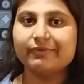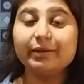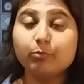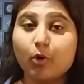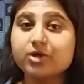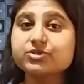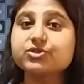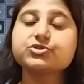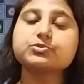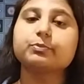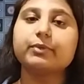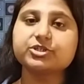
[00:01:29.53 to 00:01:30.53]
where boys
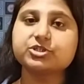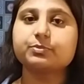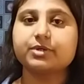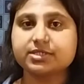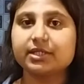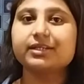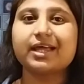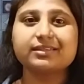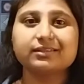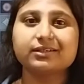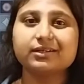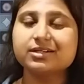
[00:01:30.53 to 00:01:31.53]
is much present
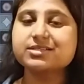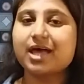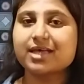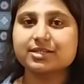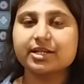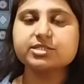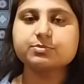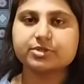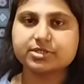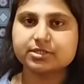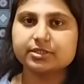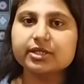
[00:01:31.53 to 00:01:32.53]
and girls has a less
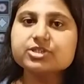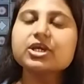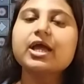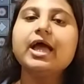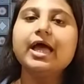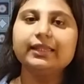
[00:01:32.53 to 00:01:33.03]
percentage,